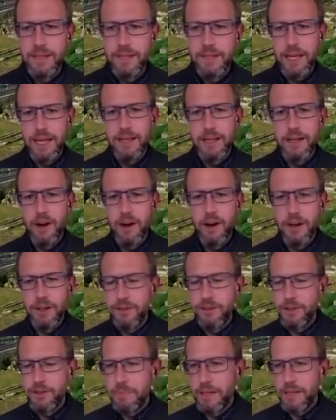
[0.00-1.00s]
and
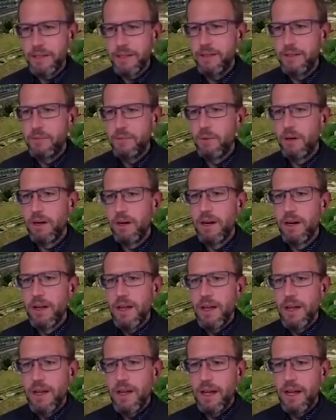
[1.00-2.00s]
artists depicted were
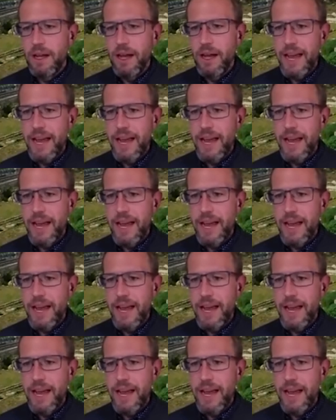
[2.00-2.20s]
uh,